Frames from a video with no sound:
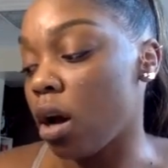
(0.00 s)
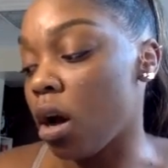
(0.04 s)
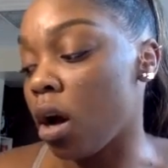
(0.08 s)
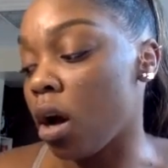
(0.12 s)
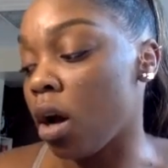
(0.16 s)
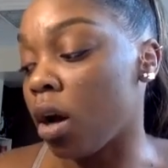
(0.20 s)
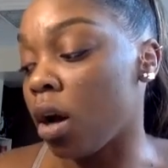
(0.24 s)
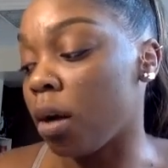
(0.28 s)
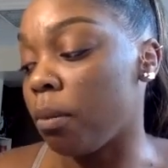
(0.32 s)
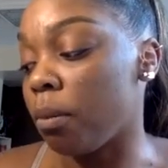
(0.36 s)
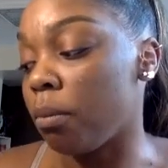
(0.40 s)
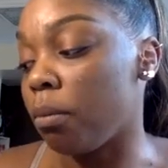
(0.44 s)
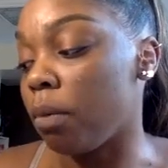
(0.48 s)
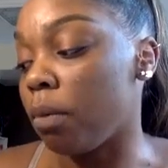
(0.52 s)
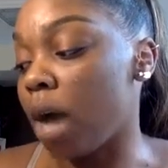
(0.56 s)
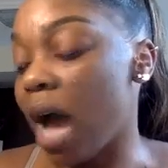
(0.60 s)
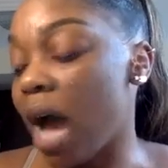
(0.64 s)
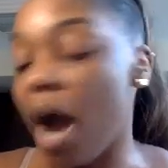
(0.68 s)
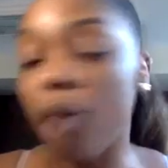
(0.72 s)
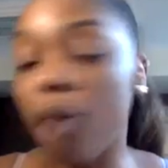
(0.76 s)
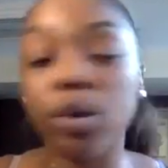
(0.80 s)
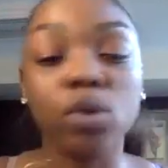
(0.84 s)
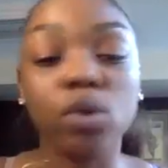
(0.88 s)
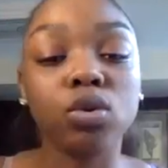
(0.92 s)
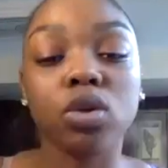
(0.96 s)
um,
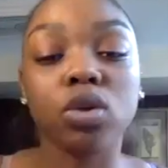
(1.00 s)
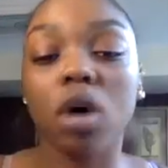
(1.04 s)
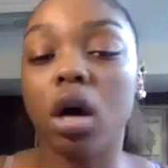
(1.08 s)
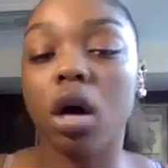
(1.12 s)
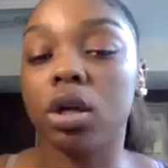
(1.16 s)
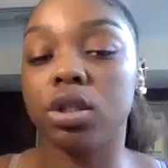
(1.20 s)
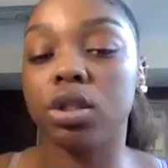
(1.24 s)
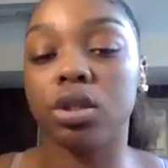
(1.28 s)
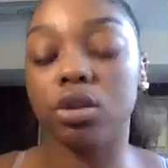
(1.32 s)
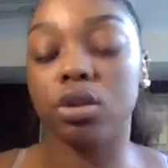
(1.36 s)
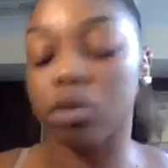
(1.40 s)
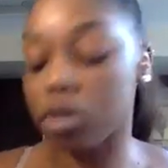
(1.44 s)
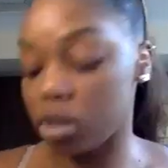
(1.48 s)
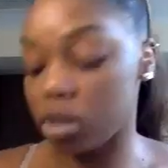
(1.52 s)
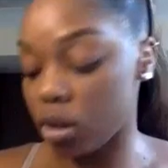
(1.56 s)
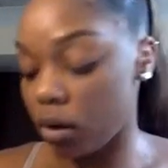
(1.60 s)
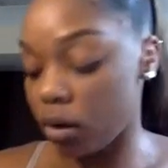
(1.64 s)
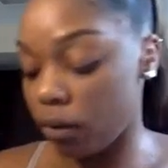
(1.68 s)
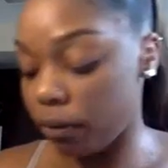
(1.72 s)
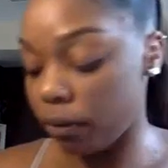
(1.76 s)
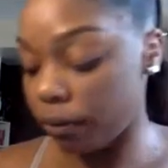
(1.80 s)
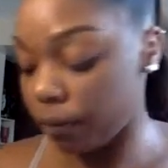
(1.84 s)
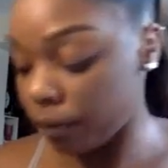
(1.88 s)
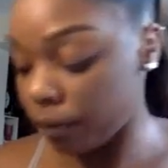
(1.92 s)
how you talk to yourself